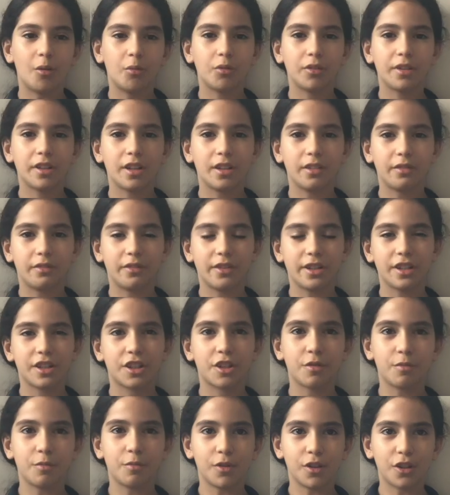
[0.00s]
would
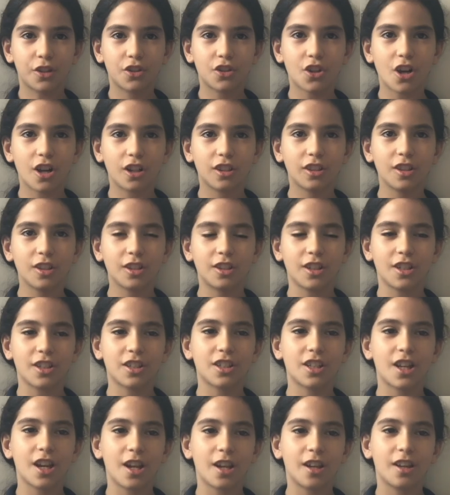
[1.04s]
invent milk chocolate
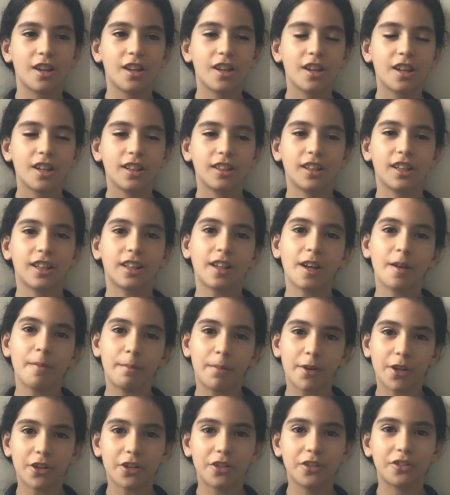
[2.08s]
because I like it
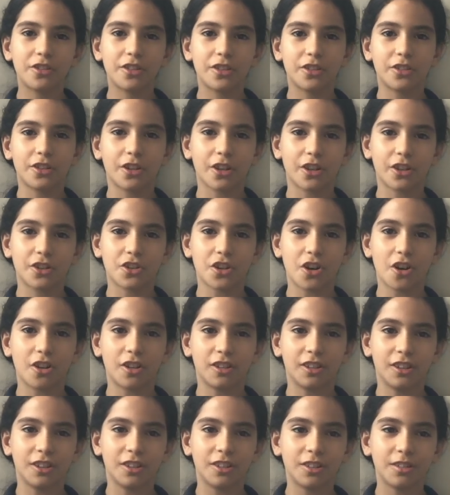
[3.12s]
better than dark
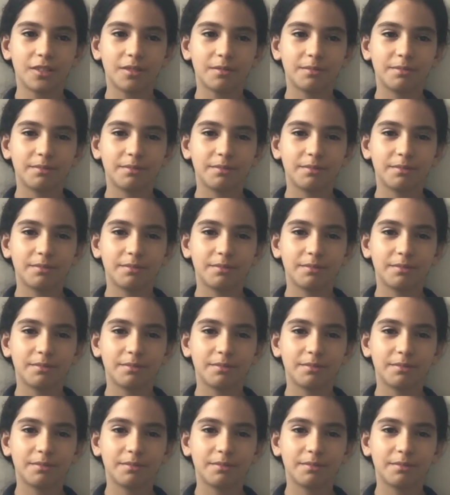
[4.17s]
chocolate.